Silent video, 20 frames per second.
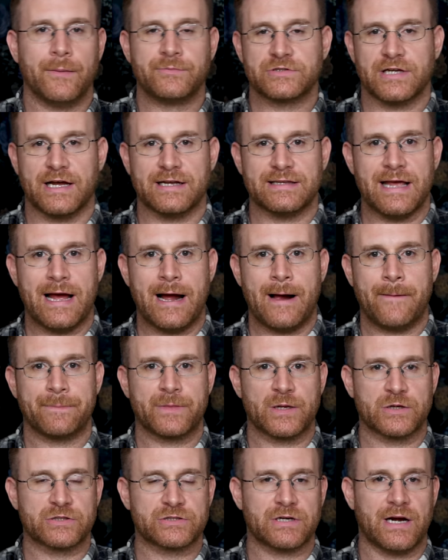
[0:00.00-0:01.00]
upside
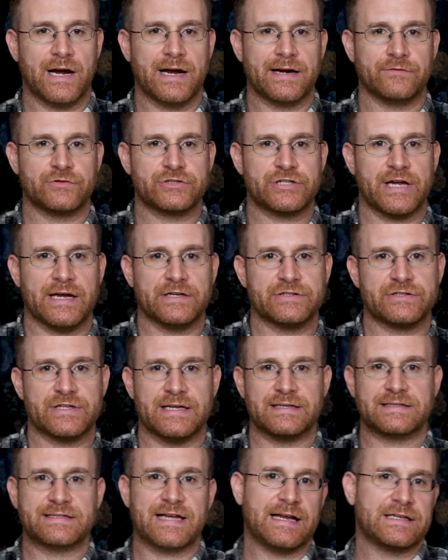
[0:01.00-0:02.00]
down to kind of change
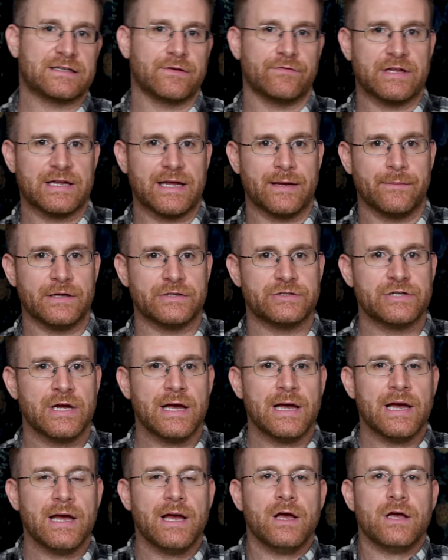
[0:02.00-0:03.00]
the intent of the image.
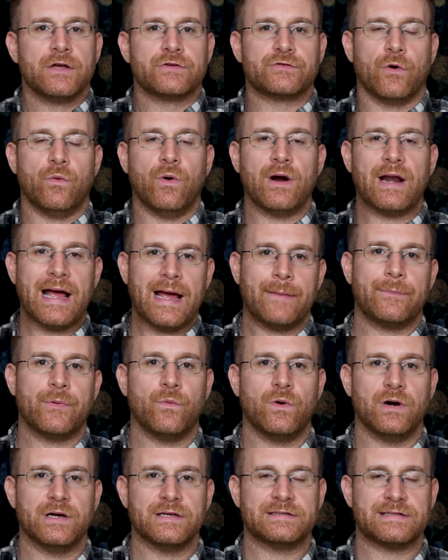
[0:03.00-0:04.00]
So what
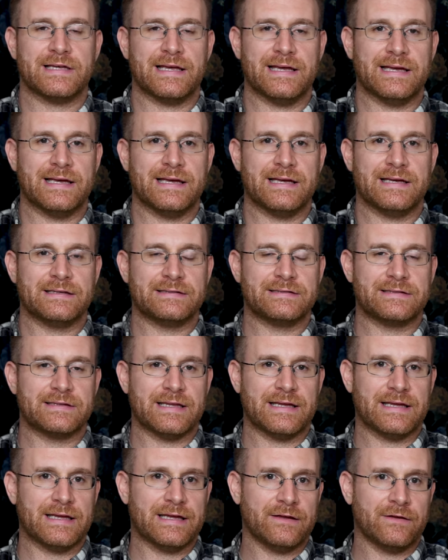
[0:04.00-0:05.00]
happened was, is
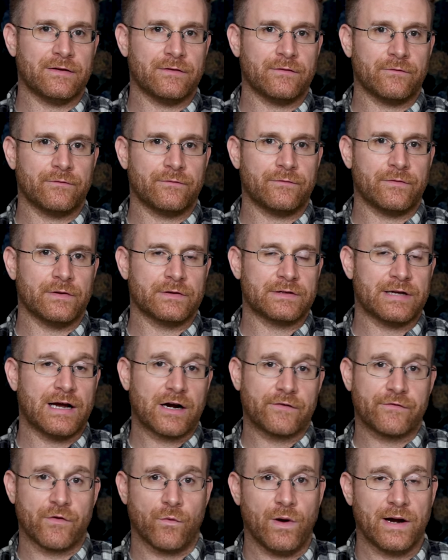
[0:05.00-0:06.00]
the
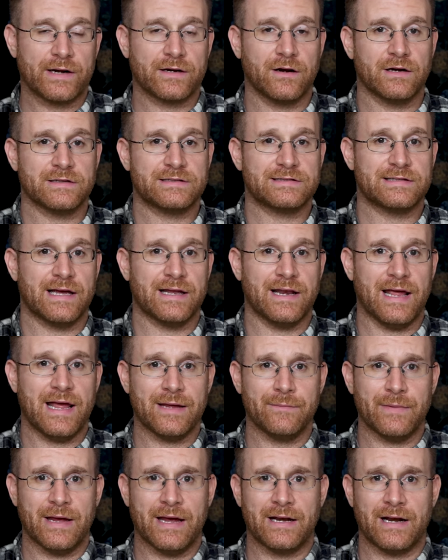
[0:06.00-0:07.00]
photographer Weingart said,
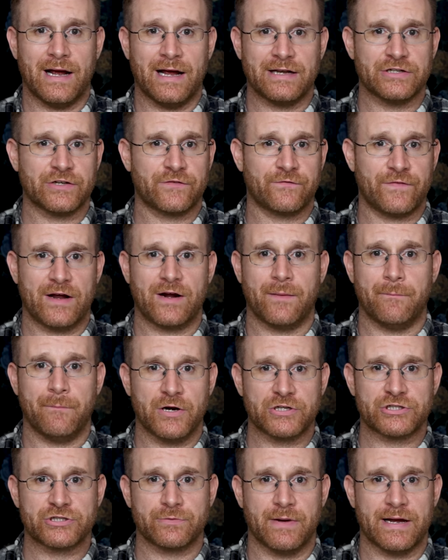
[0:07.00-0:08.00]
hey man, I just found a
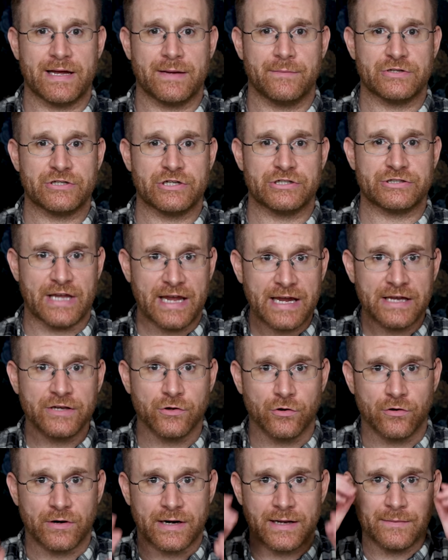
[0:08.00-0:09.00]
bunch of my images in
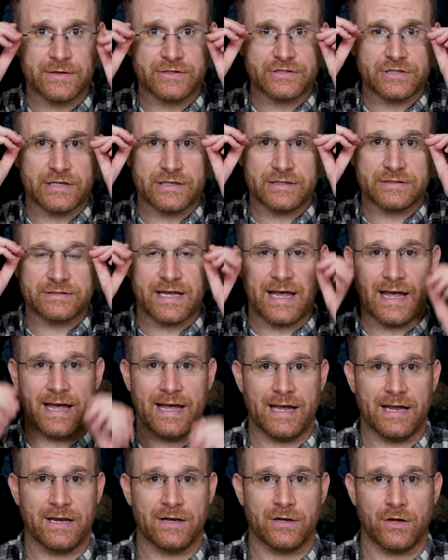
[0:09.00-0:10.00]
your images,
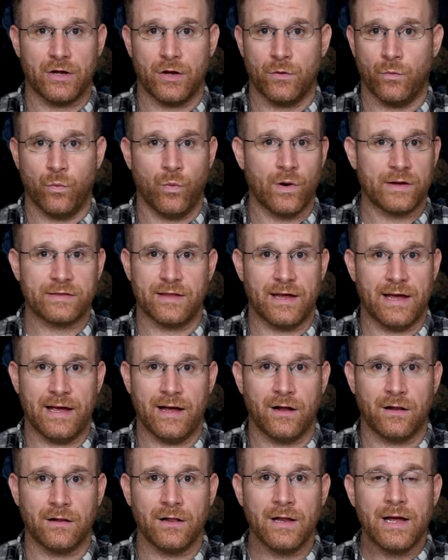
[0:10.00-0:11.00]
and what the
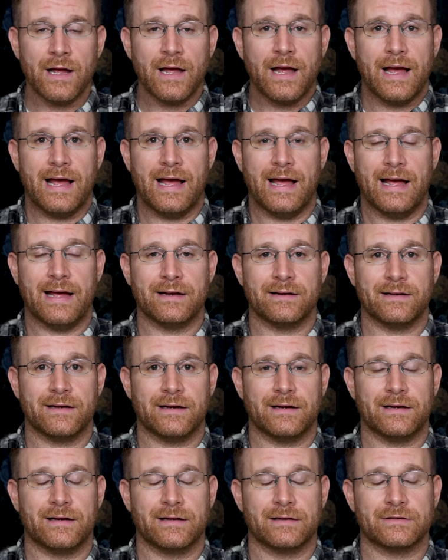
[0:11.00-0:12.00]
hell? And
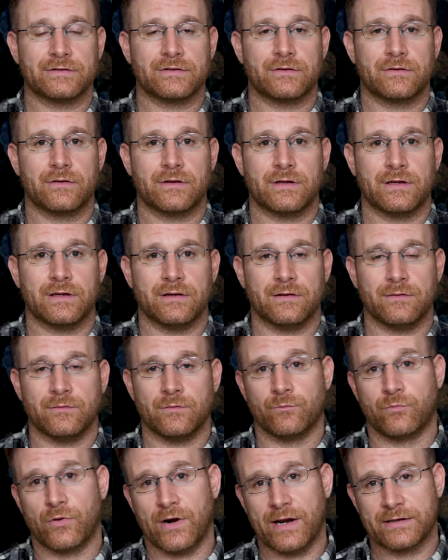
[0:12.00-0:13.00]
the
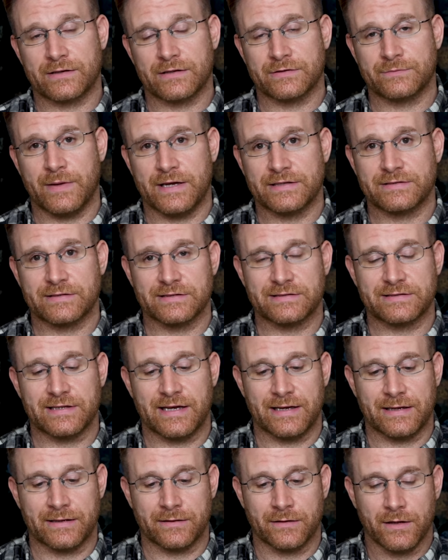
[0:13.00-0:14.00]
Brent is basically
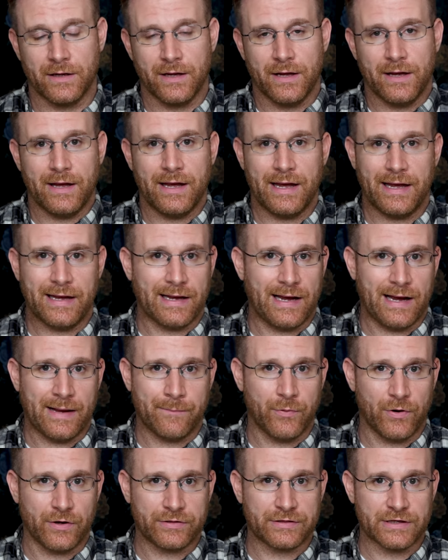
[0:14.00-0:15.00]
saying, hey, I
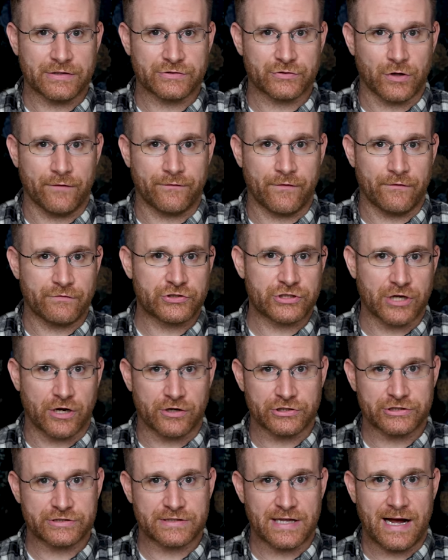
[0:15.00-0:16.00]
bought these off of
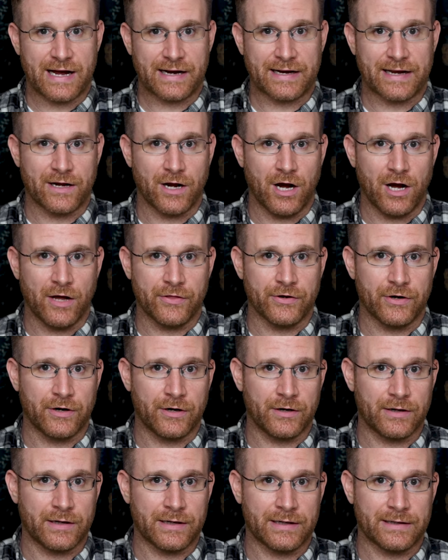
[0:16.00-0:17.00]
Shutterstock and
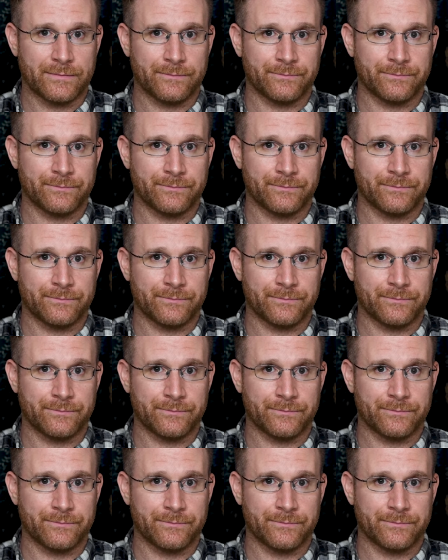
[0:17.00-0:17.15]
other